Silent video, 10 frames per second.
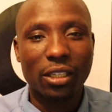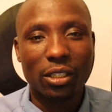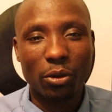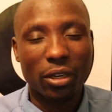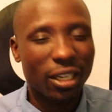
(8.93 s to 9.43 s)

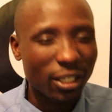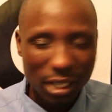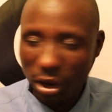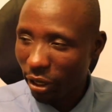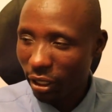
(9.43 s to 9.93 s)
so at
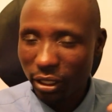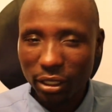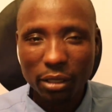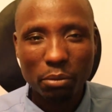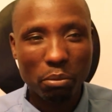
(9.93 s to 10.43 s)
least now
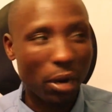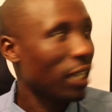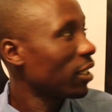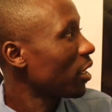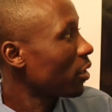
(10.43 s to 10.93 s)
it's
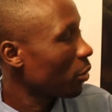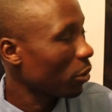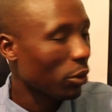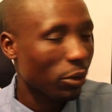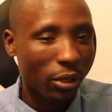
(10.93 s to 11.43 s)
brighter.
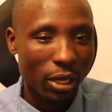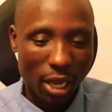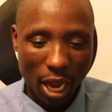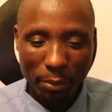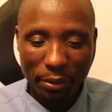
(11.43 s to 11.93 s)
So
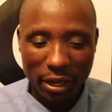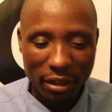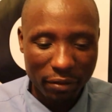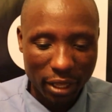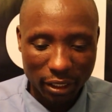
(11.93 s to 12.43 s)
I
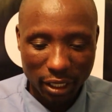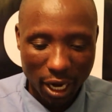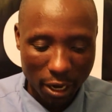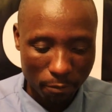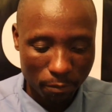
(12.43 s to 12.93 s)
believe that
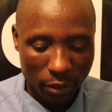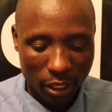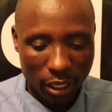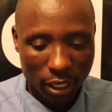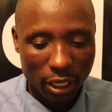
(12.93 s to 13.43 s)
um,
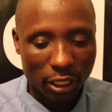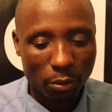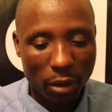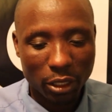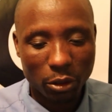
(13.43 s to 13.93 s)
it's
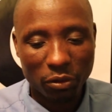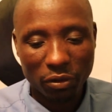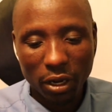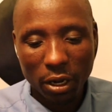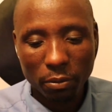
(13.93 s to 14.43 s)
part
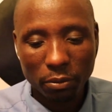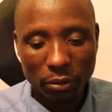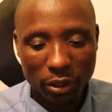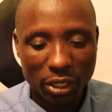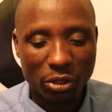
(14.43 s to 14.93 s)
of um,
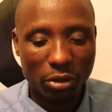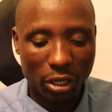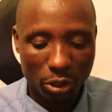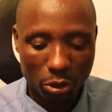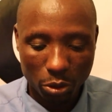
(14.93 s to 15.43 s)
just
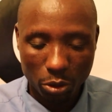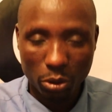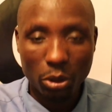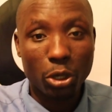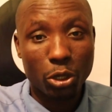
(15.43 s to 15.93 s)
trying
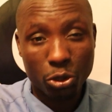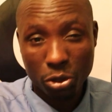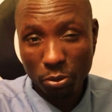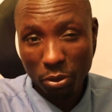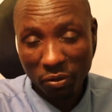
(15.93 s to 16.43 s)
to
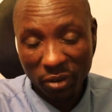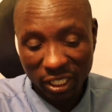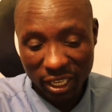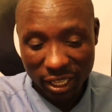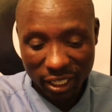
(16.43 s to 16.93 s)
do
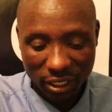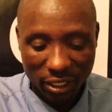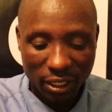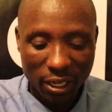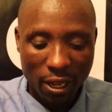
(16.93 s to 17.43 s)
improvement in
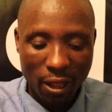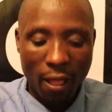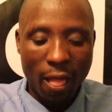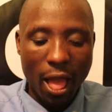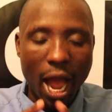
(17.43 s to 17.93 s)
this.
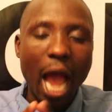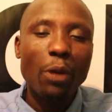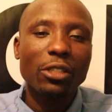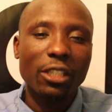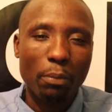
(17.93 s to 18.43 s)
I
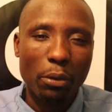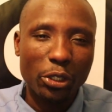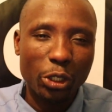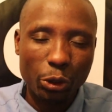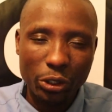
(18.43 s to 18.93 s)
was
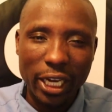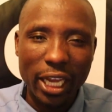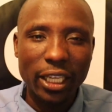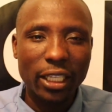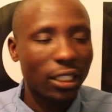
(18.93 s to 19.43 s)
supposed
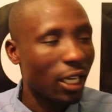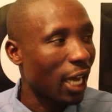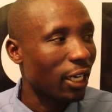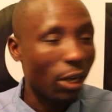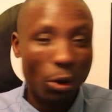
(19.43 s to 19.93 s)
today,
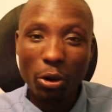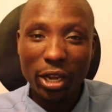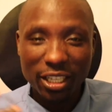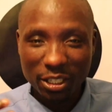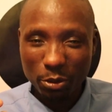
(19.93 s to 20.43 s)
and oh,
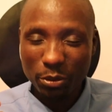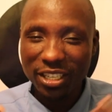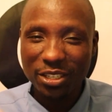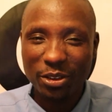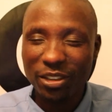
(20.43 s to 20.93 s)
I need to
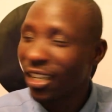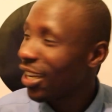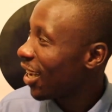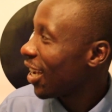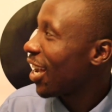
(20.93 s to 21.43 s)

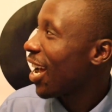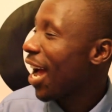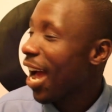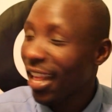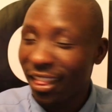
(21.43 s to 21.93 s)
mention,
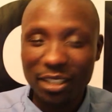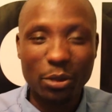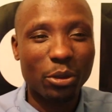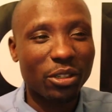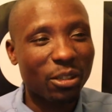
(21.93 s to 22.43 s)
uh,
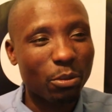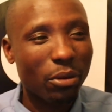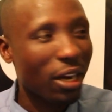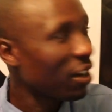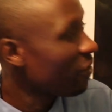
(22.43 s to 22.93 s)
this was
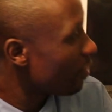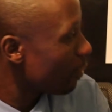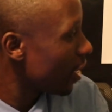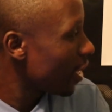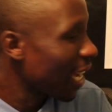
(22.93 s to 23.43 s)
branded for
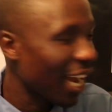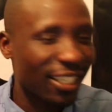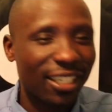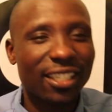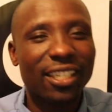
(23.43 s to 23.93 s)
me
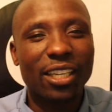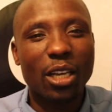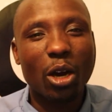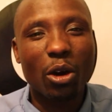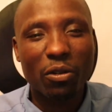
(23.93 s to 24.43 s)

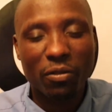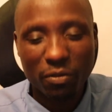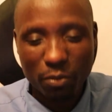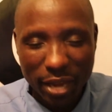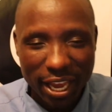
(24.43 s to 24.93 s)
courtesy
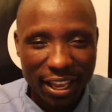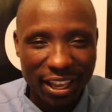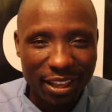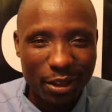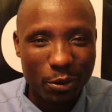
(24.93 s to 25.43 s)
of
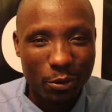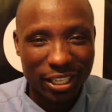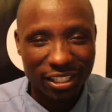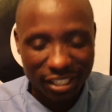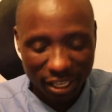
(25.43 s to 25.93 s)
Mary
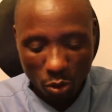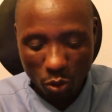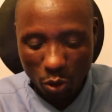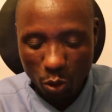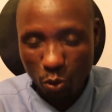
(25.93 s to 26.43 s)

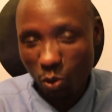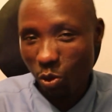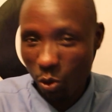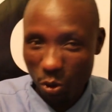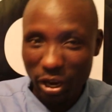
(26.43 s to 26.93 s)
Wanjiru
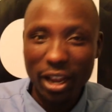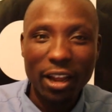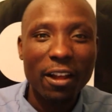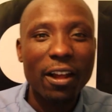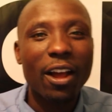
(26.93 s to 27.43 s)
Mugure
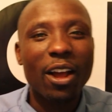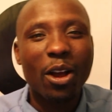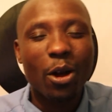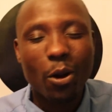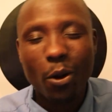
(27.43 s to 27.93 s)

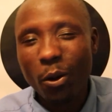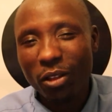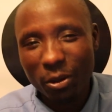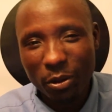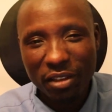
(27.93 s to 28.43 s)

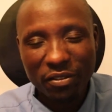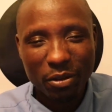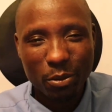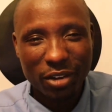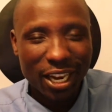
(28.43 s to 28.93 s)
all the way
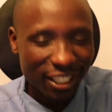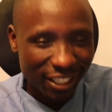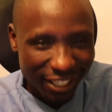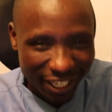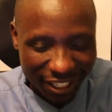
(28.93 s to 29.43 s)
from
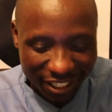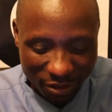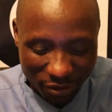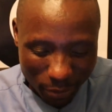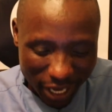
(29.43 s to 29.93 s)
United States
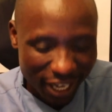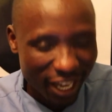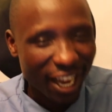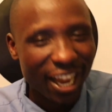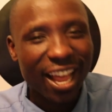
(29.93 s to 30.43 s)
of
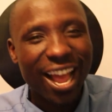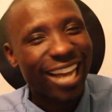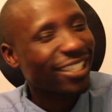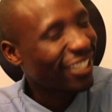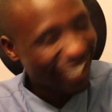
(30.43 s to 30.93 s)
America.
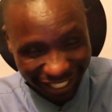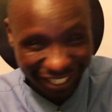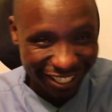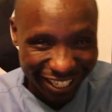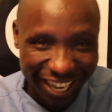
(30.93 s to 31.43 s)

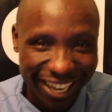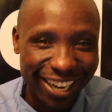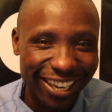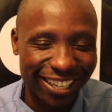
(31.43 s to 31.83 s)
Asante sana.